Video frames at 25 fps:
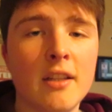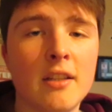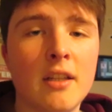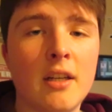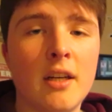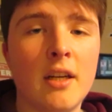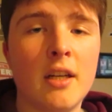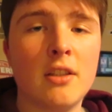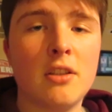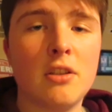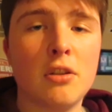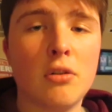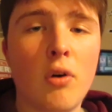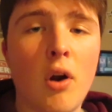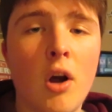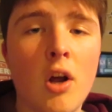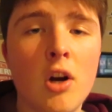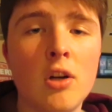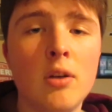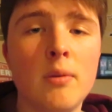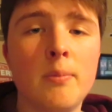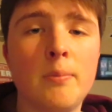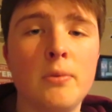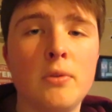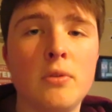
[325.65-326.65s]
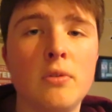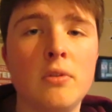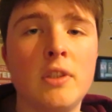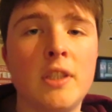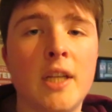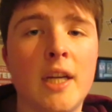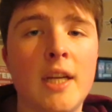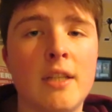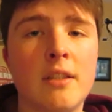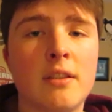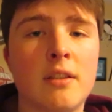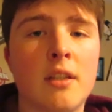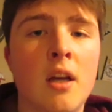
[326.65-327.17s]
the Toronto Blue
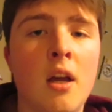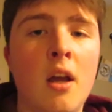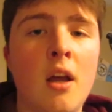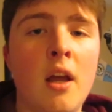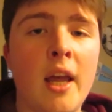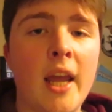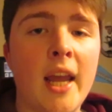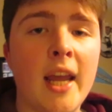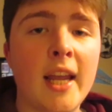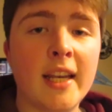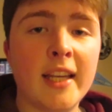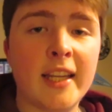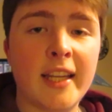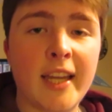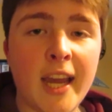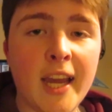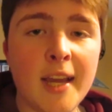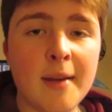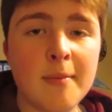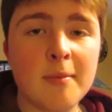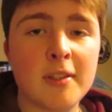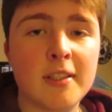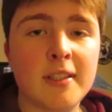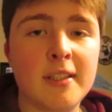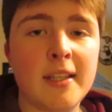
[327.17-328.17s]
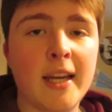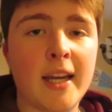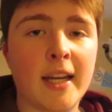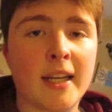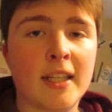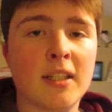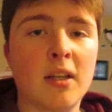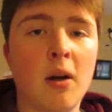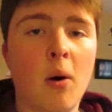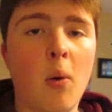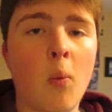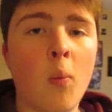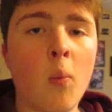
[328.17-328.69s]
Jays in game
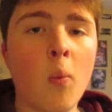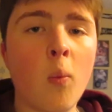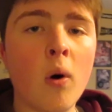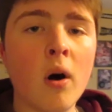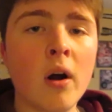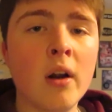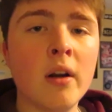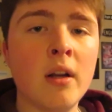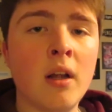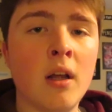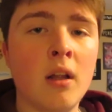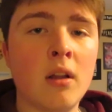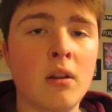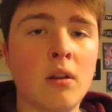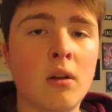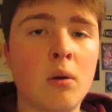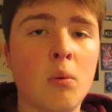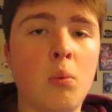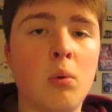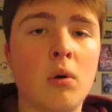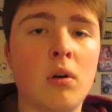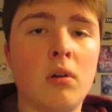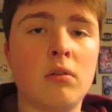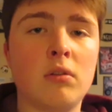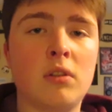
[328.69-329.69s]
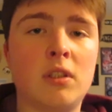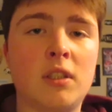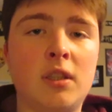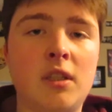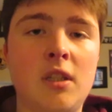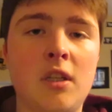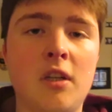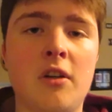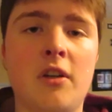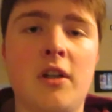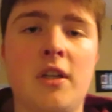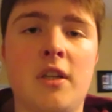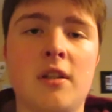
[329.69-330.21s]
six won the World
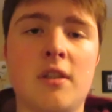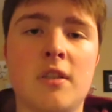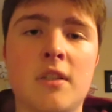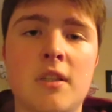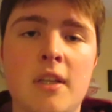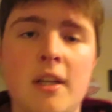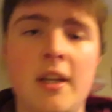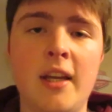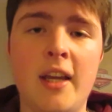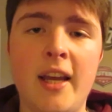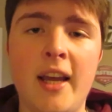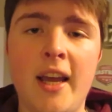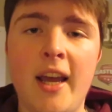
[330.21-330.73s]
Series